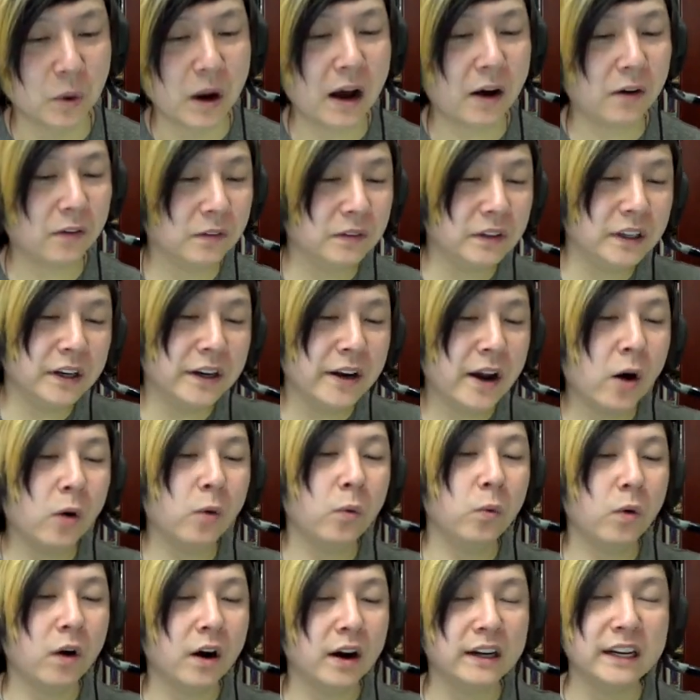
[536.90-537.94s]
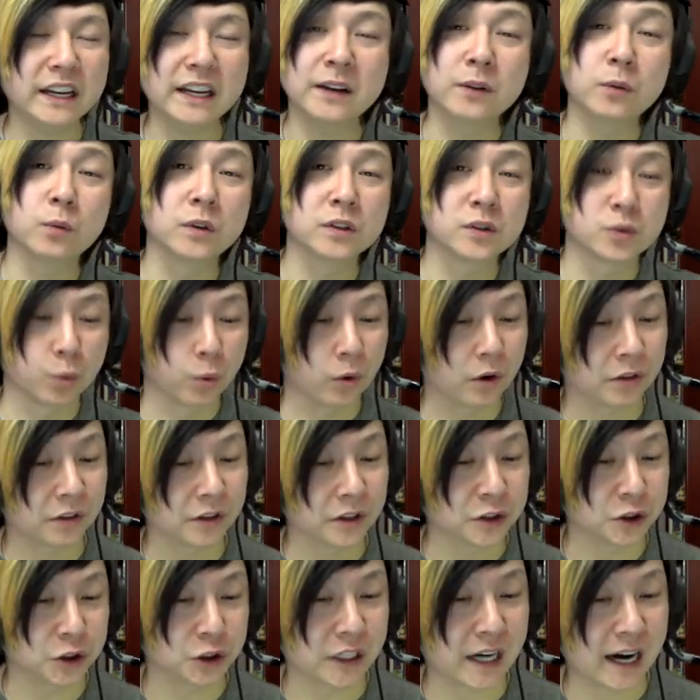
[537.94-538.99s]
Well, you know what? It was worth
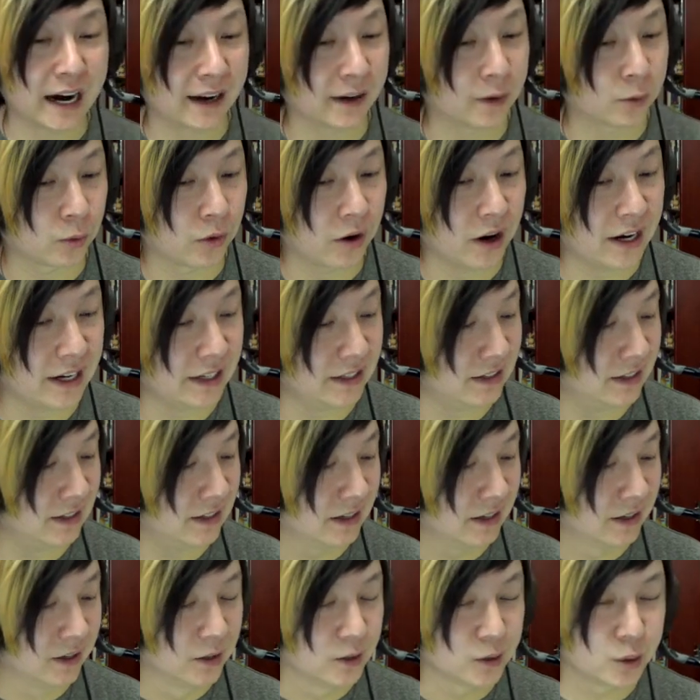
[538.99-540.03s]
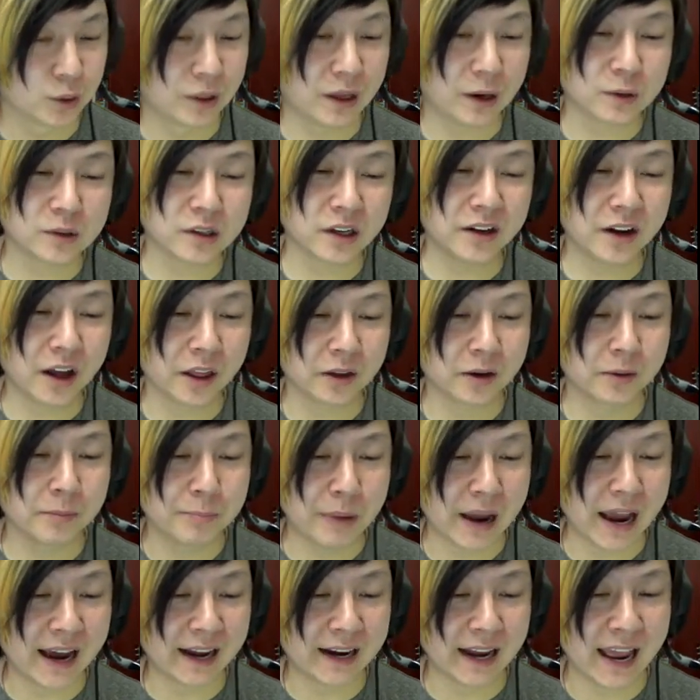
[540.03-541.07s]
a shot, right? So there's another
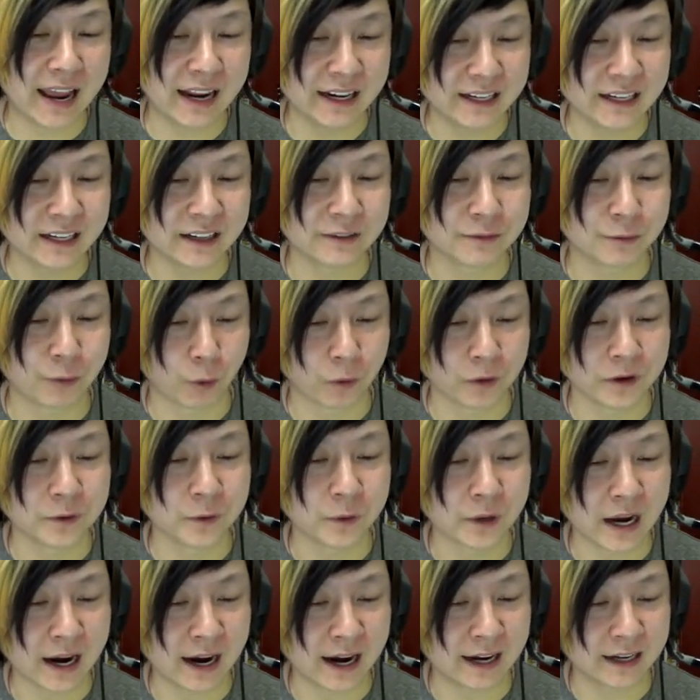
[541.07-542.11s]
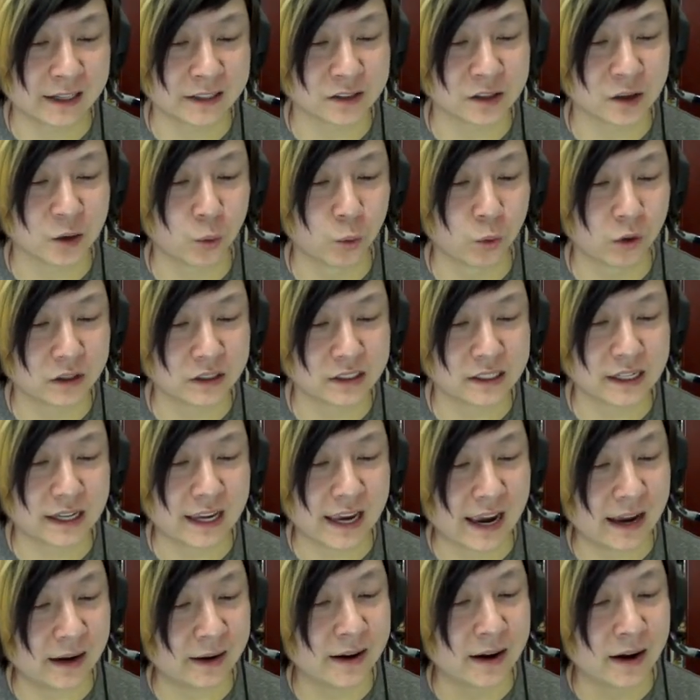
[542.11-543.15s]
bad ending for you guys. Once
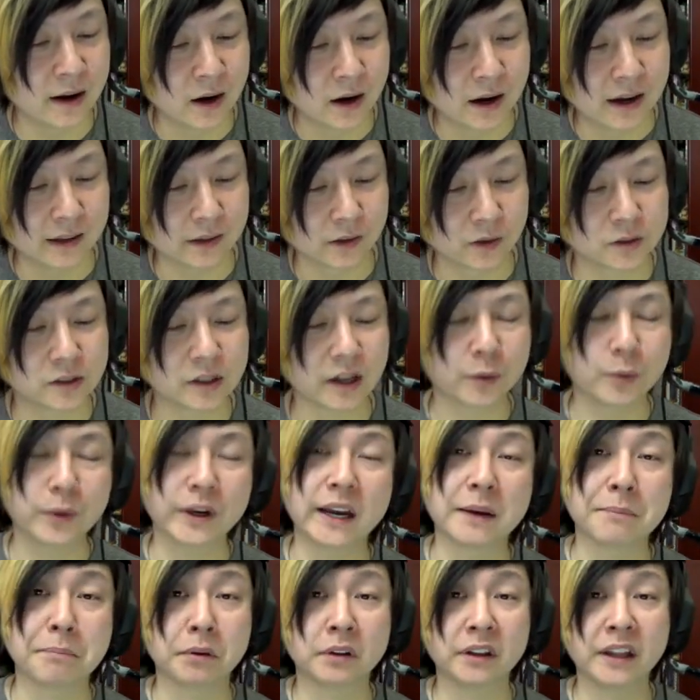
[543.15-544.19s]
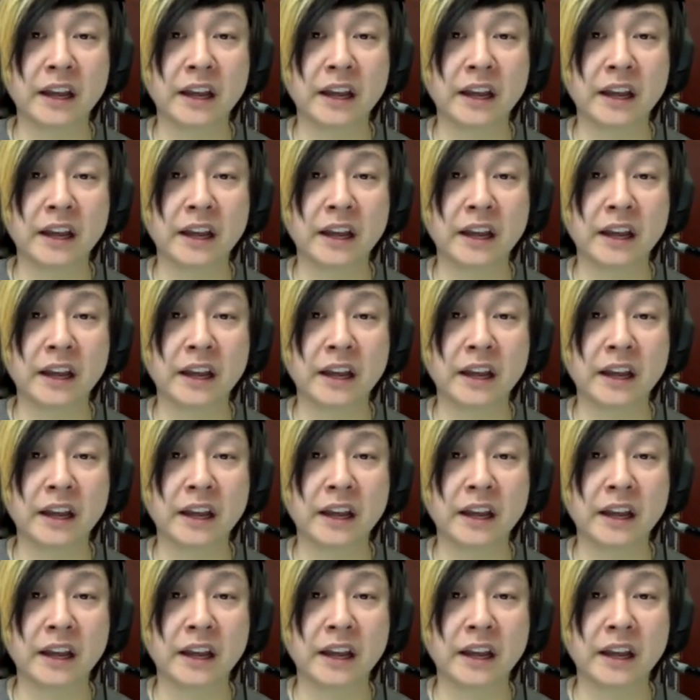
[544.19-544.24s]
again, it looks like we get